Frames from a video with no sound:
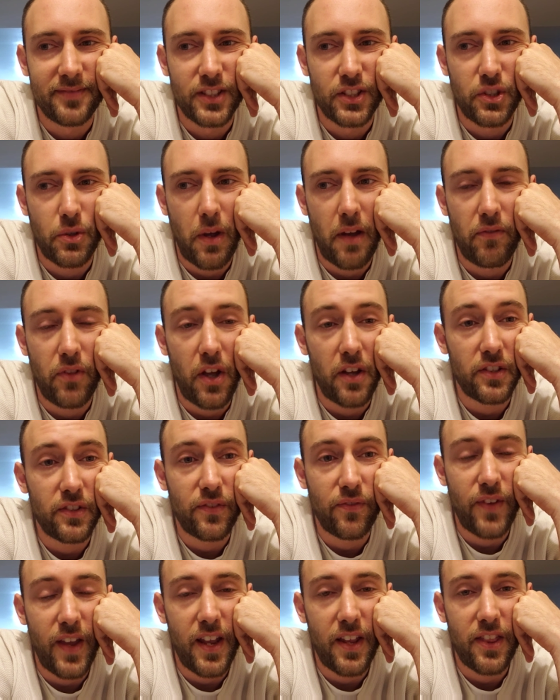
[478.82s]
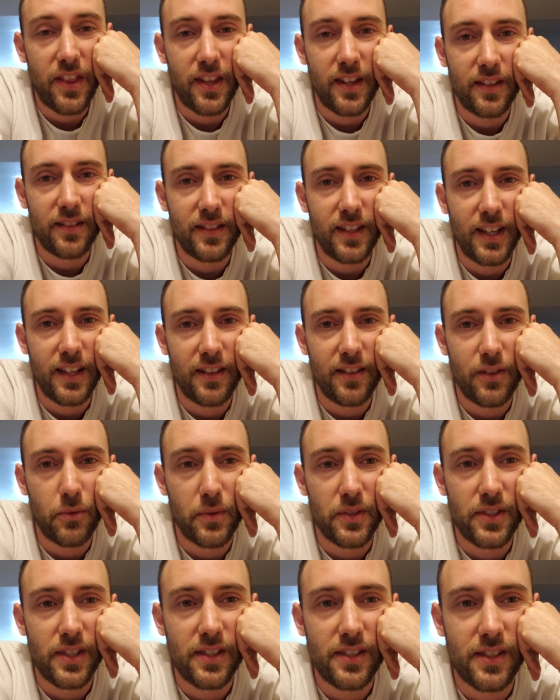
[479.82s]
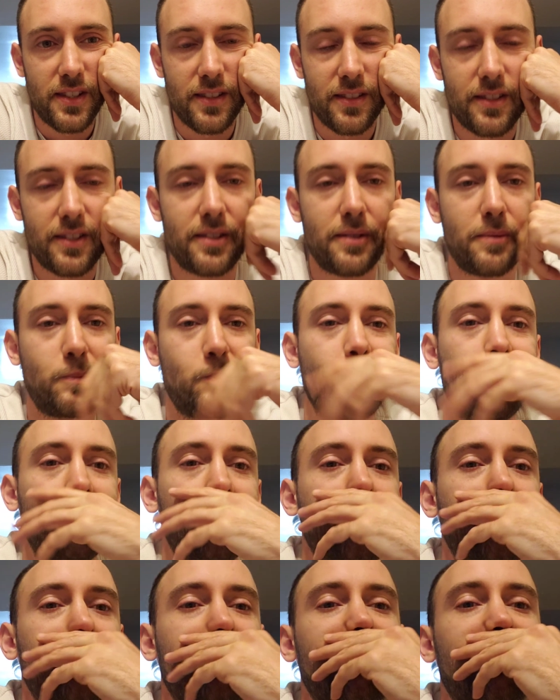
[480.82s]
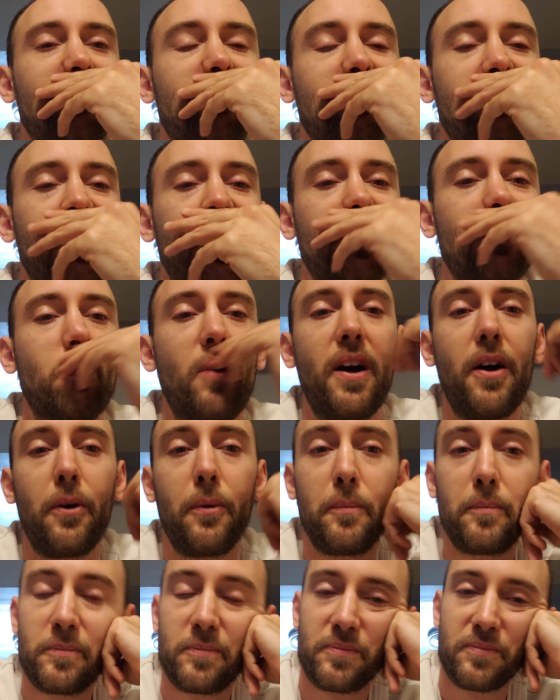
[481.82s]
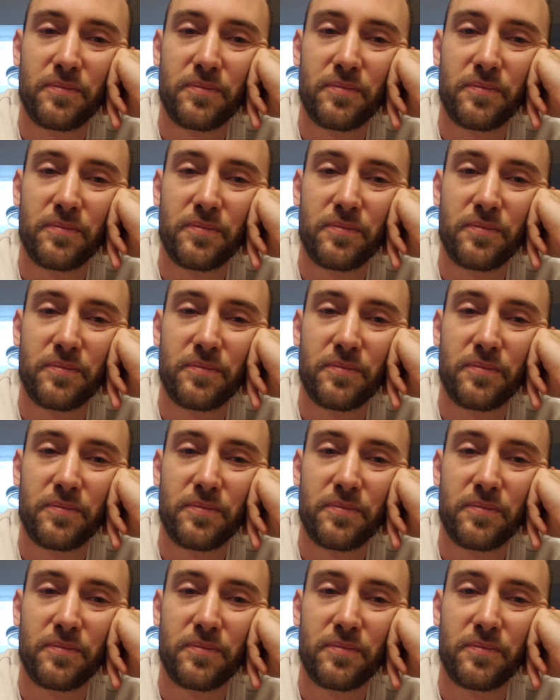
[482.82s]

So I've lost faith in, in the resistance as well.